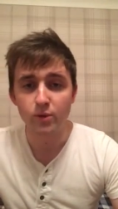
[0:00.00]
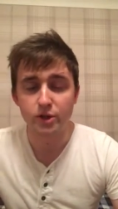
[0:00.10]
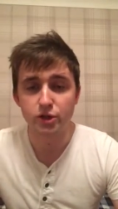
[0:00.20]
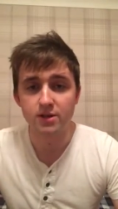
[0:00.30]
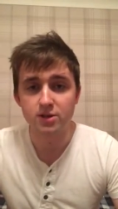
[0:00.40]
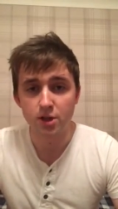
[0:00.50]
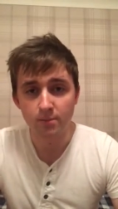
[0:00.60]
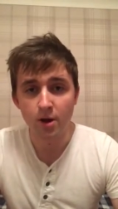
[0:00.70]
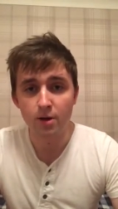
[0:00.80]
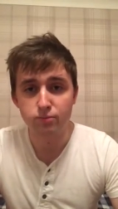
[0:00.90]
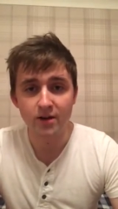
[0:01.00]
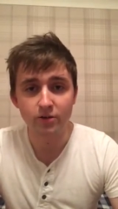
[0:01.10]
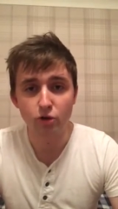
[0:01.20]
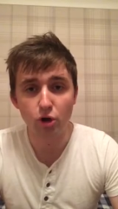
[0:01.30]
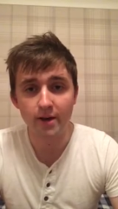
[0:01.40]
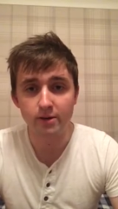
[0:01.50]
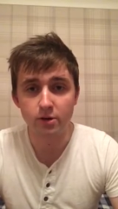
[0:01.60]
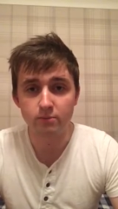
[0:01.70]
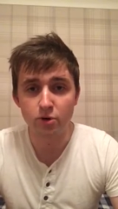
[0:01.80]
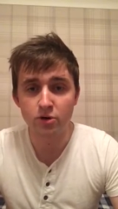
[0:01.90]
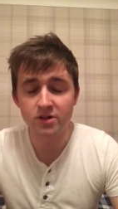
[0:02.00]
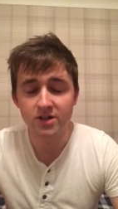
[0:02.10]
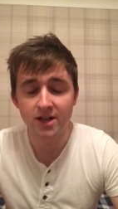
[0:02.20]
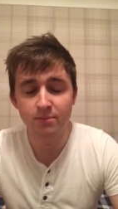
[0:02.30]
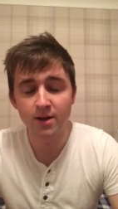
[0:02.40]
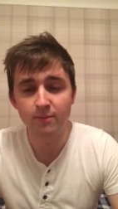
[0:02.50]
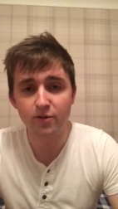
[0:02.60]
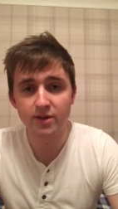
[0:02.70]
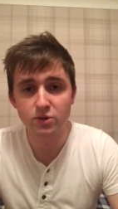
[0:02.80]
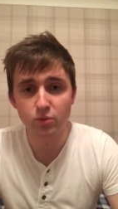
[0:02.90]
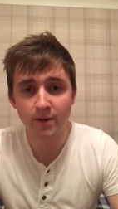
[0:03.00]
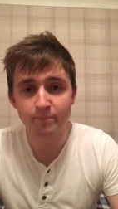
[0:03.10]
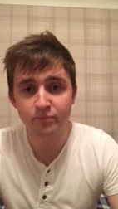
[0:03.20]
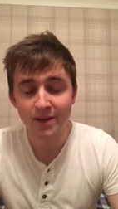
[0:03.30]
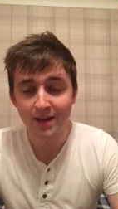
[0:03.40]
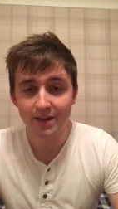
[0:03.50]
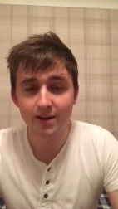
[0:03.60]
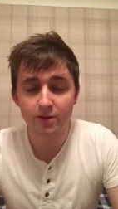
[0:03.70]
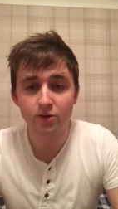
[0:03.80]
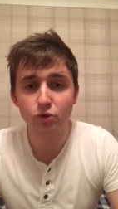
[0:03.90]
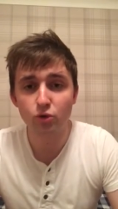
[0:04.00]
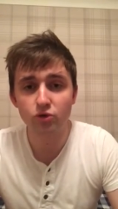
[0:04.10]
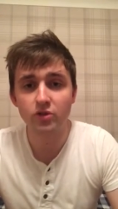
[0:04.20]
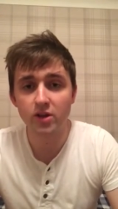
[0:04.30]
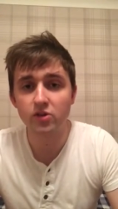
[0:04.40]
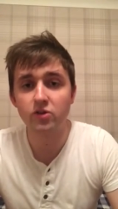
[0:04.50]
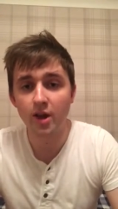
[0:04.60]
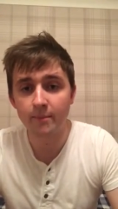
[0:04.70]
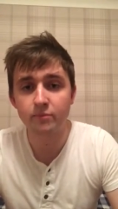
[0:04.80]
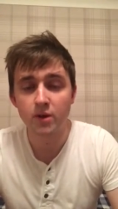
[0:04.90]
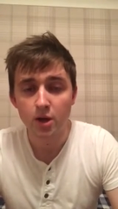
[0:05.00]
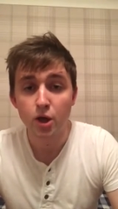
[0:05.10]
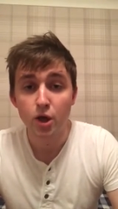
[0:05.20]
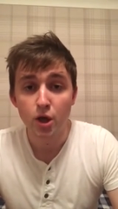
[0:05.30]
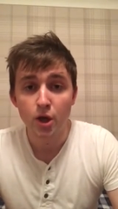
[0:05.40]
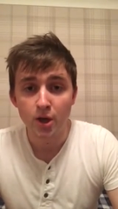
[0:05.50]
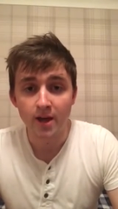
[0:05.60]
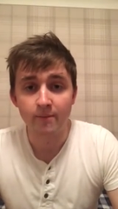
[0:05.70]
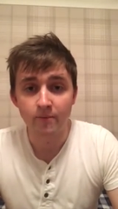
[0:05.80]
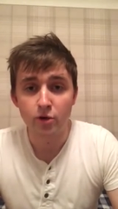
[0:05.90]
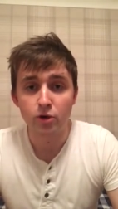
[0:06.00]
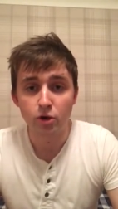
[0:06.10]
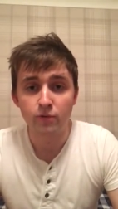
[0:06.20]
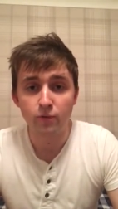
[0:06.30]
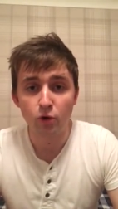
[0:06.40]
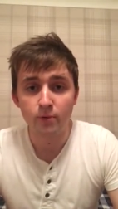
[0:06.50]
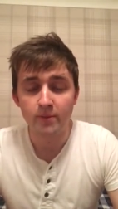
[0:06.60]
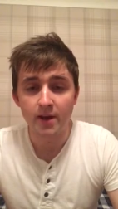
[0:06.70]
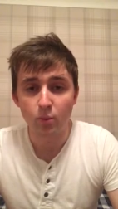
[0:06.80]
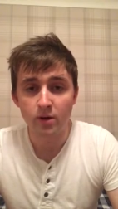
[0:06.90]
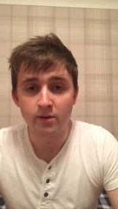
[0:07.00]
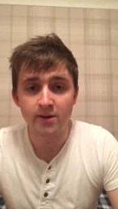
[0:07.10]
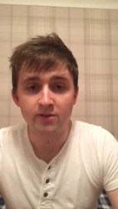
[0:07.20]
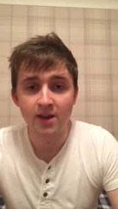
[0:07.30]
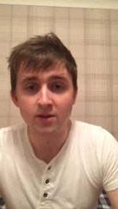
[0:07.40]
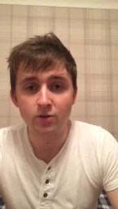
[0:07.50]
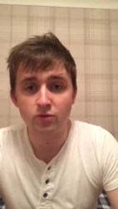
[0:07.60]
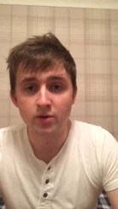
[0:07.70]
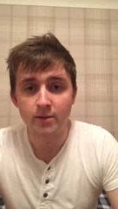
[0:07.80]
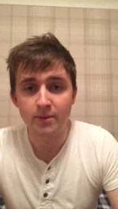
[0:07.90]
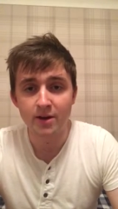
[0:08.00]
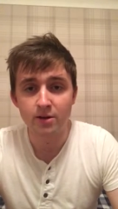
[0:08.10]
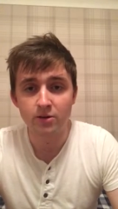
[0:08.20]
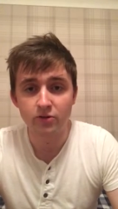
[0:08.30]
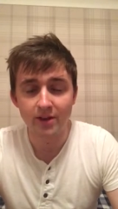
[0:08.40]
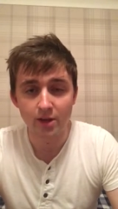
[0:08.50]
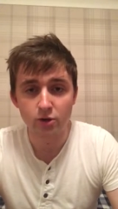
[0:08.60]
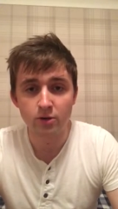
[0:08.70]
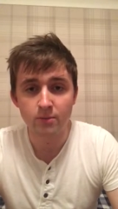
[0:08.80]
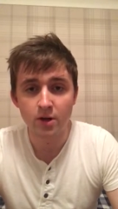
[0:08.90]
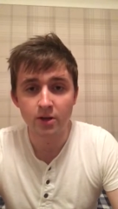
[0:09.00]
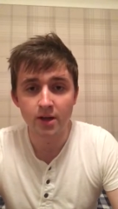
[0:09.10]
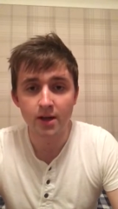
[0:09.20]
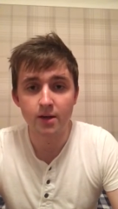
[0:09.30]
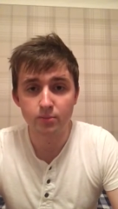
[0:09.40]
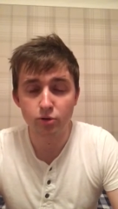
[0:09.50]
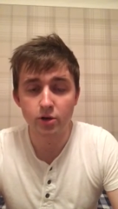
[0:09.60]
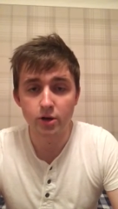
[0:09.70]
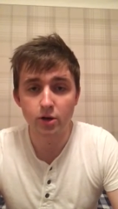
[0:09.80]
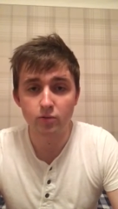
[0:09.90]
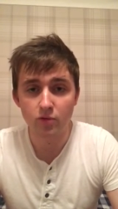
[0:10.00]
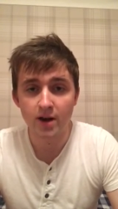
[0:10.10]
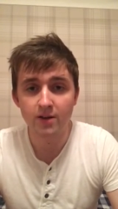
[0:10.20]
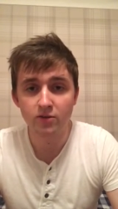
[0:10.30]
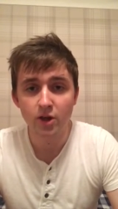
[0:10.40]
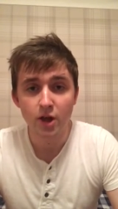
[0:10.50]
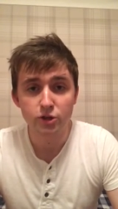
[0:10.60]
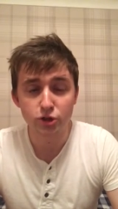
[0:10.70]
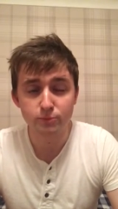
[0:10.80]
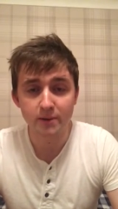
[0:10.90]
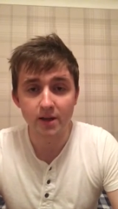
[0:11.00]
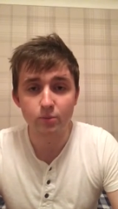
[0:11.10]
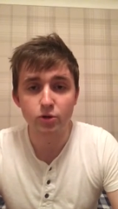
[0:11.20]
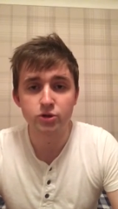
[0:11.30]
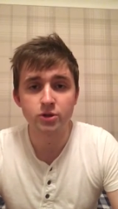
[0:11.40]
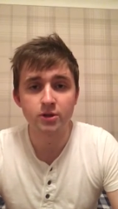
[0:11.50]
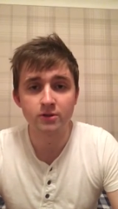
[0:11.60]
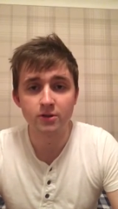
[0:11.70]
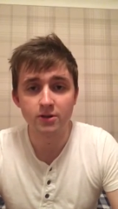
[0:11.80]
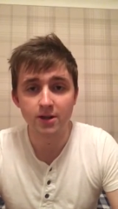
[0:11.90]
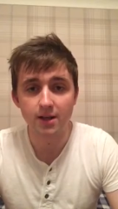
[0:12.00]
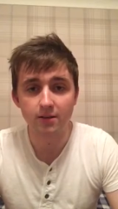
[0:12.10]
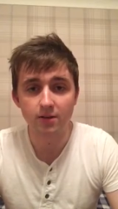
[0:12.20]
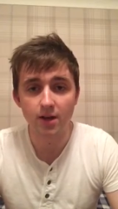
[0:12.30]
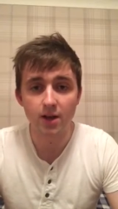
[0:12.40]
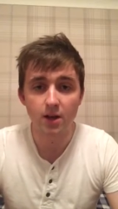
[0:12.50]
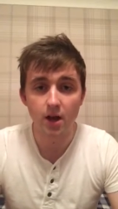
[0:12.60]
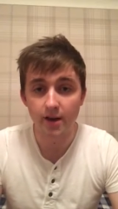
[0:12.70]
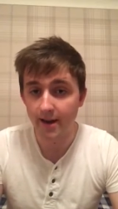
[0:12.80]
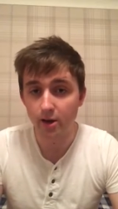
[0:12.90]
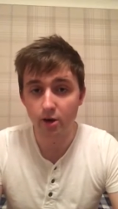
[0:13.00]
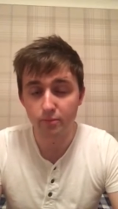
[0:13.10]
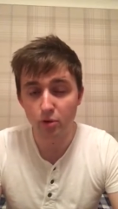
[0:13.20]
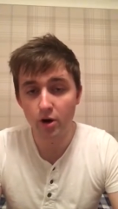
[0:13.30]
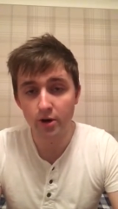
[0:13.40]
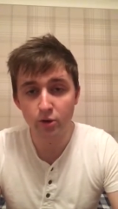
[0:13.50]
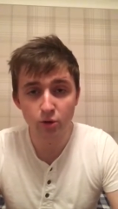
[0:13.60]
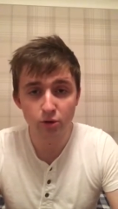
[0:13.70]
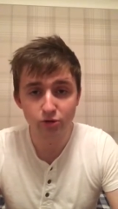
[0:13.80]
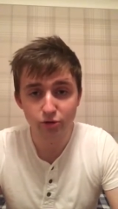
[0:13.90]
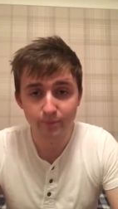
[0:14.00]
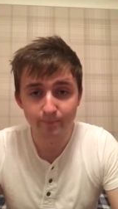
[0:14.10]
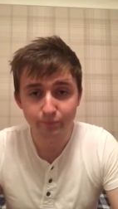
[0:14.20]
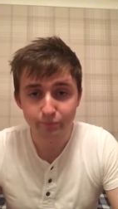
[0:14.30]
which is Mark Prescott and Luke Morris teaming up for this one. Now this horse is um, in very good form. It won its seasonal reappearance at Newmarket in a pretty good race, just beating Washington DC, an Aidan O'Brien horse.